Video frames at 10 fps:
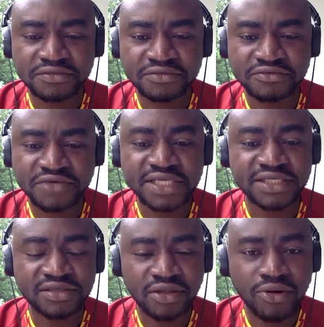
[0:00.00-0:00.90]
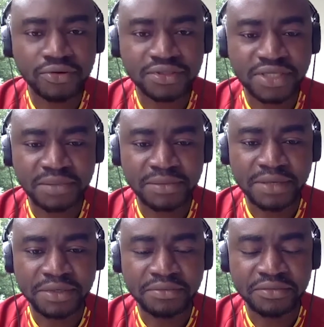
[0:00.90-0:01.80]
raise his lot. I'm
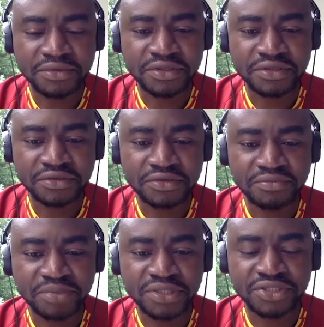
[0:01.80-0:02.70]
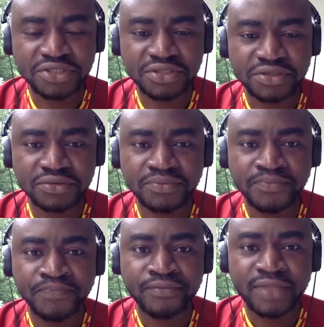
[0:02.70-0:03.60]
on the pitch,
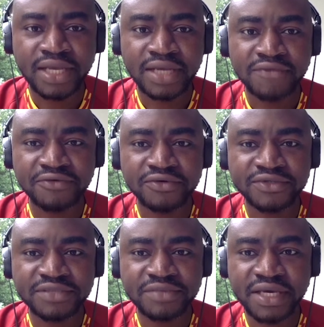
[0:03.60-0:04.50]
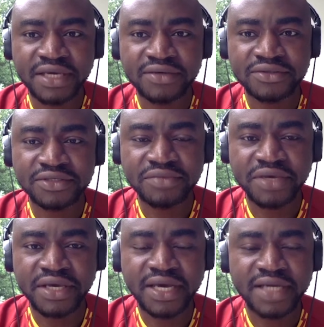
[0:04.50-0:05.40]
And for
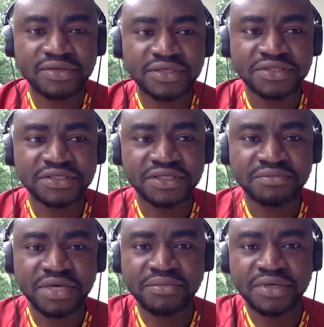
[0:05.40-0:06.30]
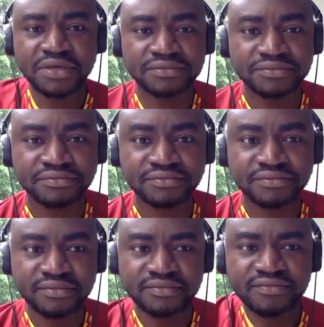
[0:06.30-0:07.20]
Osime and MDD, maybe,
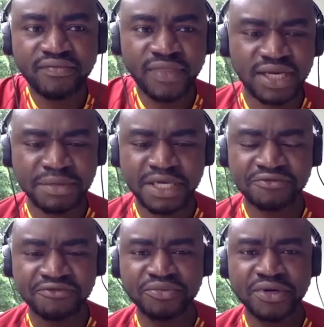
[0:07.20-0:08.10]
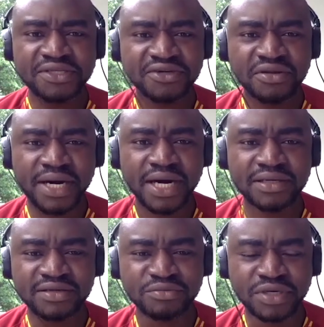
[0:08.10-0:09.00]
football is all
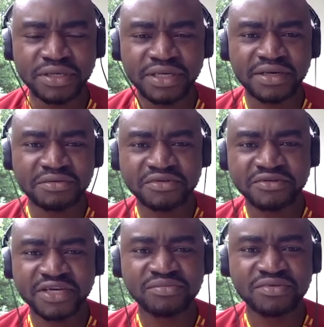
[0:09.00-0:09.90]
about great